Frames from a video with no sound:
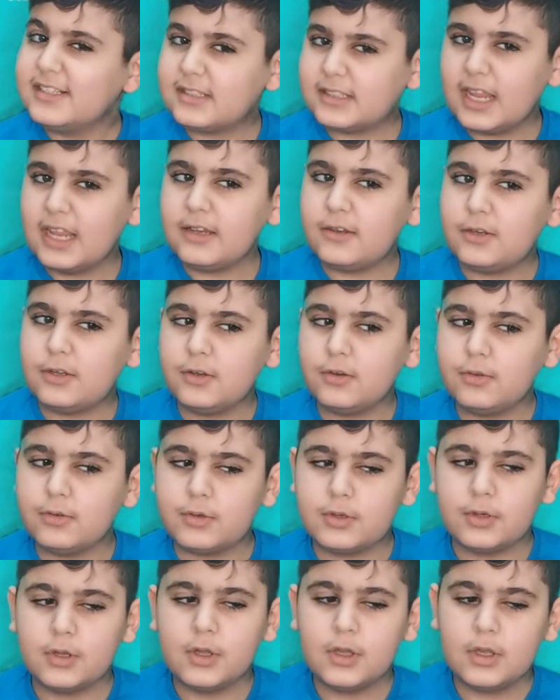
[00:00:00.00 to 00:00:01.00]
Stay
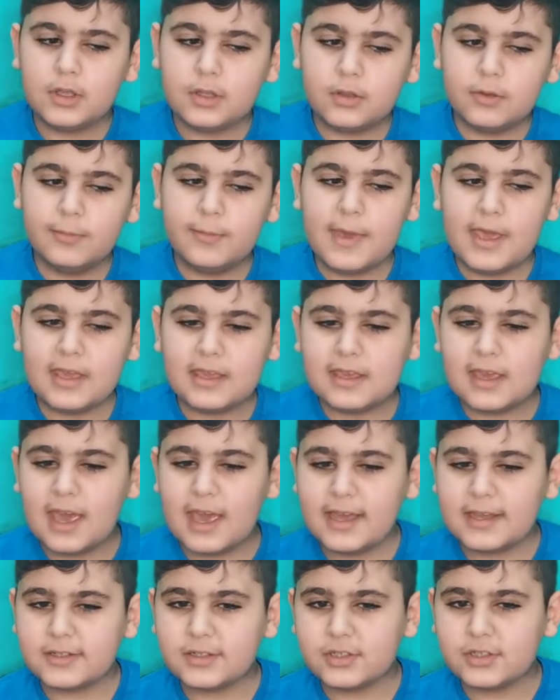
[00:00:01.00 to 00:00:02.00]
tuned. You may
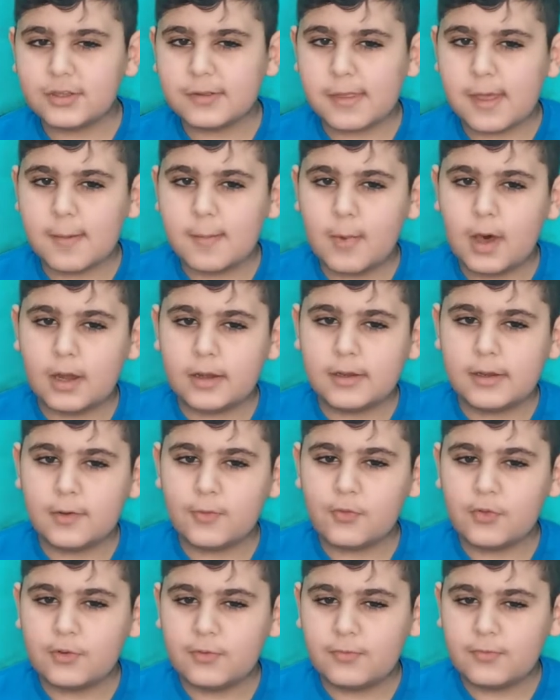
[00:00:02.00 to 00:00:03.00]
catch them on
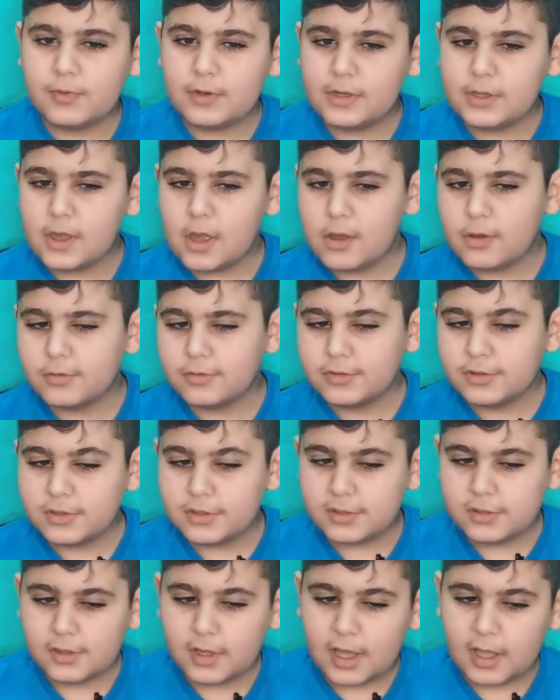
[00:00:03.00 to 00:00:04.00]
different
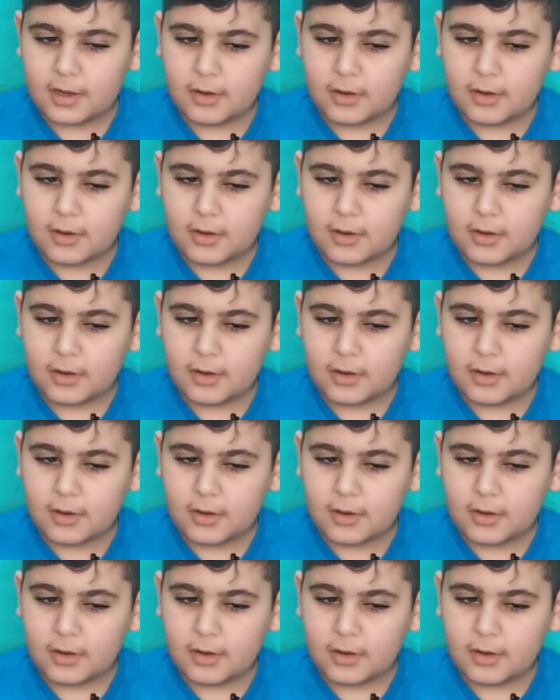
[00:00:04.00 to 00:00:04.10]
videos.